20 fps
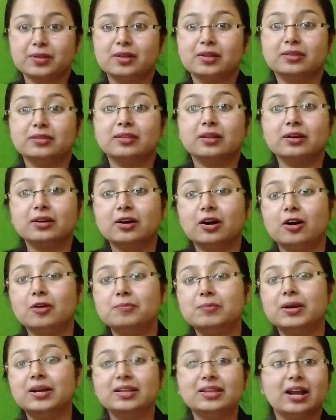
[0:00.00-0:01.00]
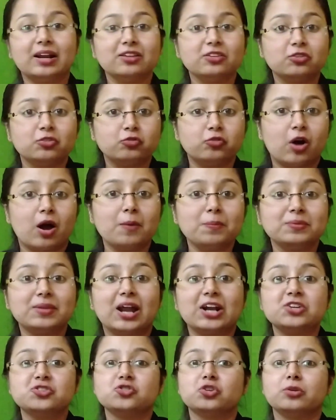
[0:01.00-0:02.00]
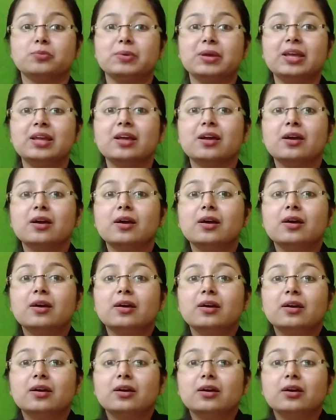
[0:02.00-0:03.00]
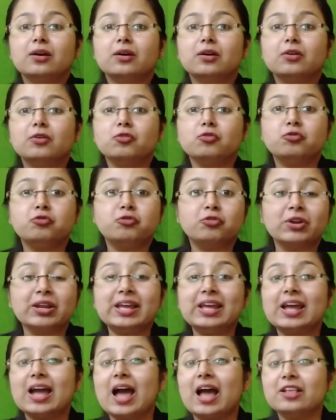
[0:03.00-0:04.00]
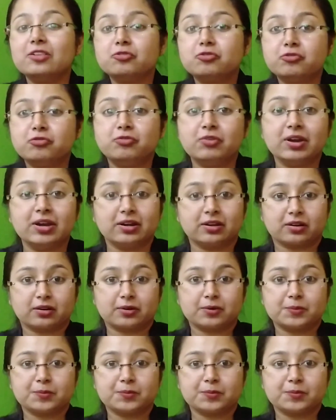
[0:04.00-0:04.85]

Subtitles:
The government that is formed, that should be free and fair